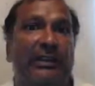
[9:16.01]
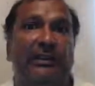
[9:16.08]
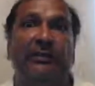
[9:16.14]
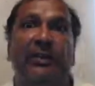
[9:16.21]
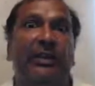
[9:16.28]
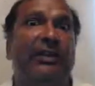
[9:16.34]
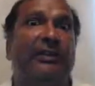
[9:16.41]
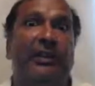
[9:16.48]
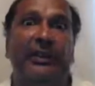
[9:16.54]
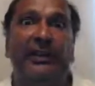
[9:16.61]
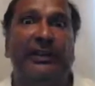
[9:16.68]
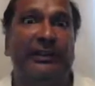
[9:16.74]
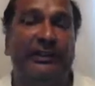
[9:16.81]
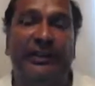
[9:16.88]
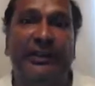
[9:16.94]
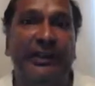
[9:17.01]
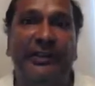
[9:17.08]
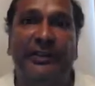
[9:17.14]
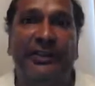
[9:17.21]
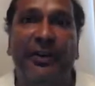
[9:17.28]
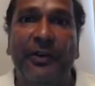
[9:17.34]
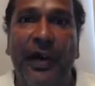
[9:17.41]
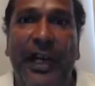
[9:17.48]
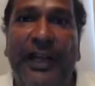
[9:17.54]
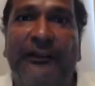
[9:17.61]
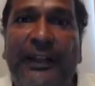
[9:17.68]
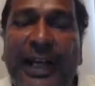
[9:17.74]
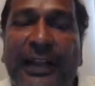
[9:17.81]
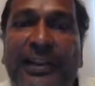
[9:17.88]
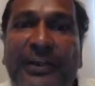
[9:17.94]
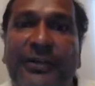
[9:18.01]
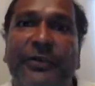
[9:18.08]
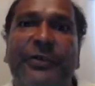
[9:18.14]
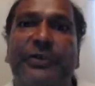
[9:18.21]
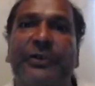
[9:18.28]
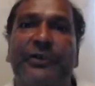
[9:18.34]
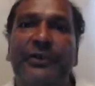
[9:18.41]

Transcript: Well, you know, you don't have that tool.